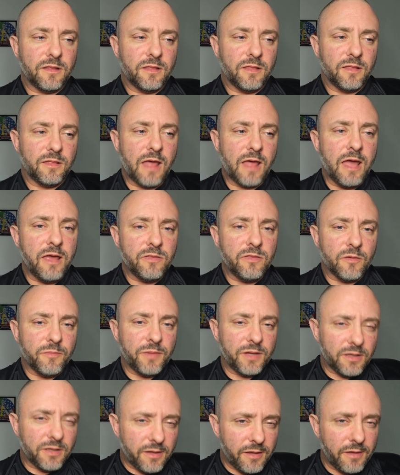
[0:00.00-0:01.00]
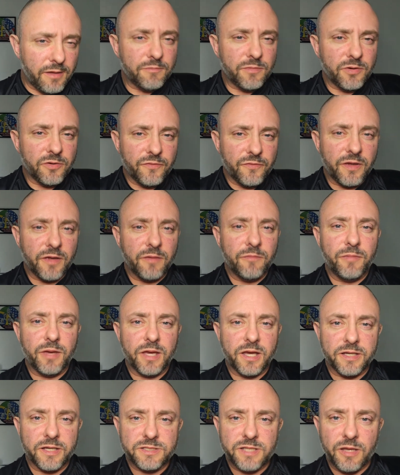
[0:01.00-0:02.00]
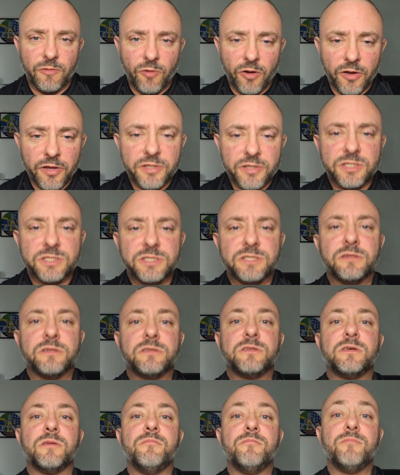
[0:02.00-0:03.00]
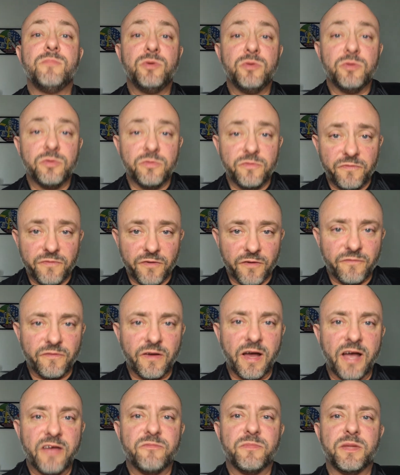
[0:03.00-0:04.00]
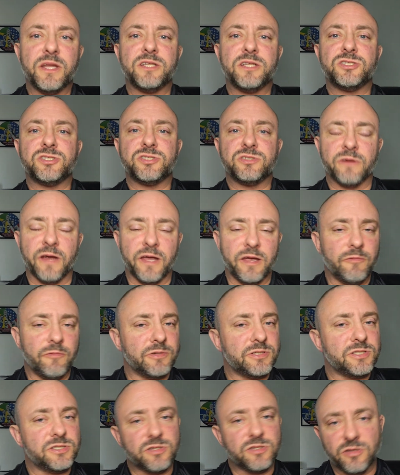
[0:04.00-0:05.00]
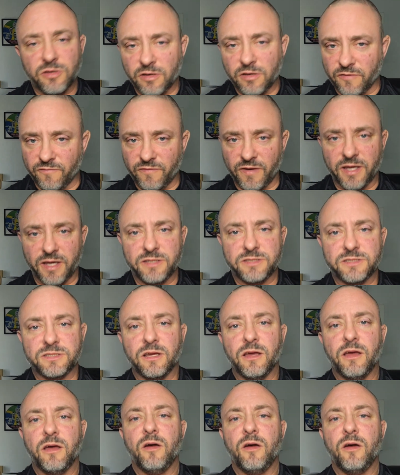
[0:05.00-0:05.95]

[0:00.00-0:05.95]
They either mean keep moving because they want you just to move for 5 minutes straight, which is good advice,